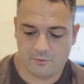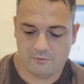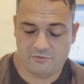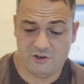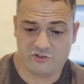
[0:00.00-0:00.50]

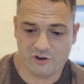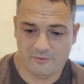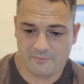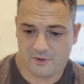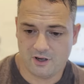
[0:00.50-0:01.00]
future
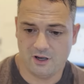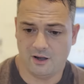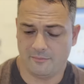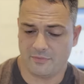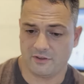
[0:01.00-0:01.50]

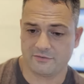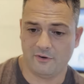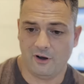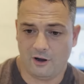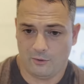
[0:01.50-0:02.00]
uh, this
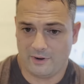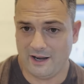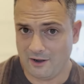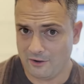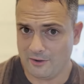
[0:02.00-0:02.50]
fall we
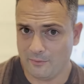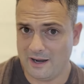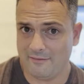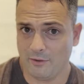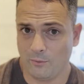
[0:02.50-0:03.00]
held we
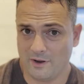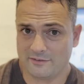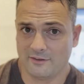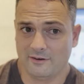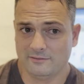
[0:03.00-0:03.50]
have the
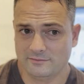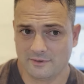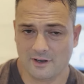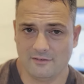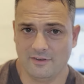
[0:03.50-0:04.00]
Whistler
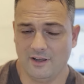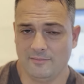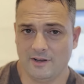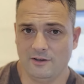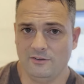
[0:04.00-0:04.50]
event
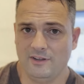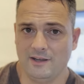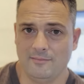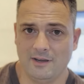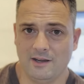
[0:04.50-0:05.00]
by
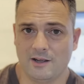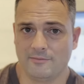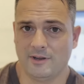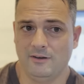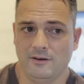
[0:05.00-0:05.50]
UTMB
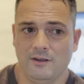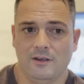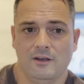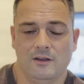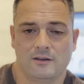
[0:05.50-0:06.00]
coming,
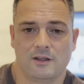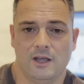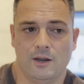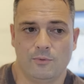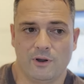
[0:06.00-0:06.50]

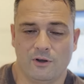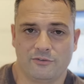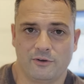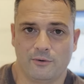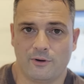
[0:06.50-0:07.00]
and we
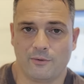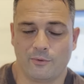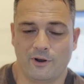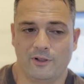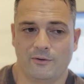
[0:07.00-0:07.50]
also are
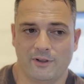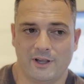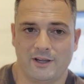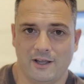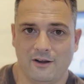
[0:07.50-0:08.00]
really really
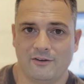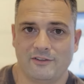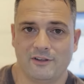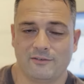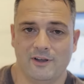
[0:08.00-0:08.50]
getting
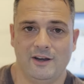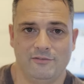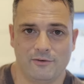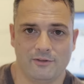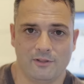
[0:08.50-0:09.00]
ourselves ready
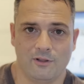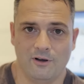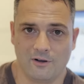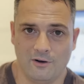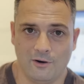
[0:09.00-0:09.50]
for the
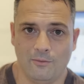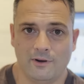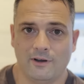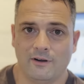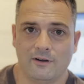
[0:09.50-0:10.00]
long haul
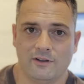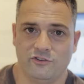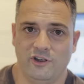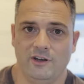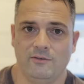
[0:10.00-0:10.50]
100 in
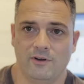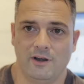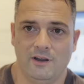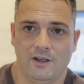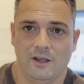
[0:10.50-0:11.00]
January.
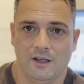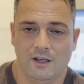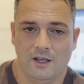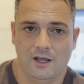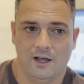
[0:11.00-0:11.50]

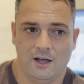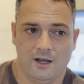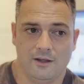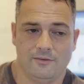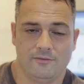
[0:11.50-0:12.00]

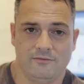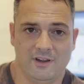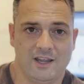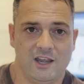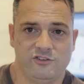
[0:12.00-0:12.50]
Uh,
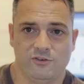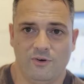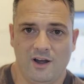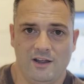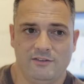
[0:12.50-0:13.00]
Vacation
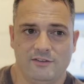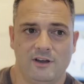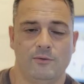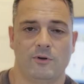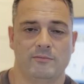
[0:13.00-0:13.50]
wise,
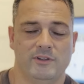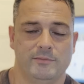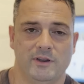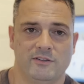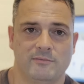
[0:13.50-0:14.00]
uh, we're gonna be
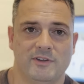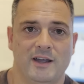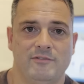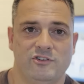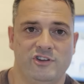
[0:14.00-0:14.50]
spending some
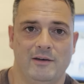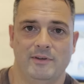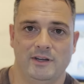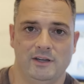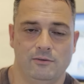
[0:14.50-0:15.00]
time in
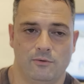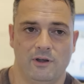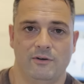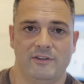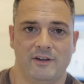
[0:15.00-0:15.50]
Chamonix
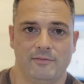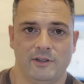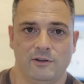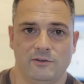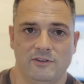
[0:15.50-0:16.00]
around the time the
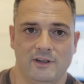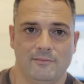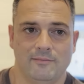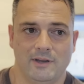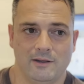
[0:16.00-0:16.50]

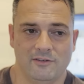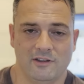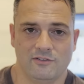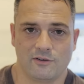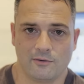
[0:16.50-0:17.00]
UTMB
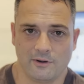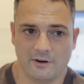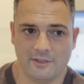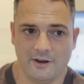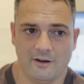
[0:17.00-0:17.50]
event's going
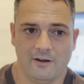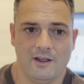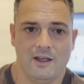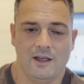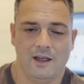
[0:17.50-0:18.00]
on there,
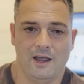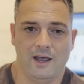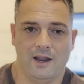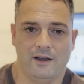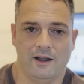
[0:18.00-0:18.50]

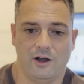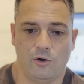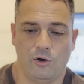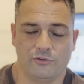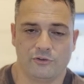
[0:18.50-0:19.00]
and uh,
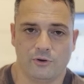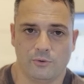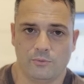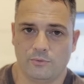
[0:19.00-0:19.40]
also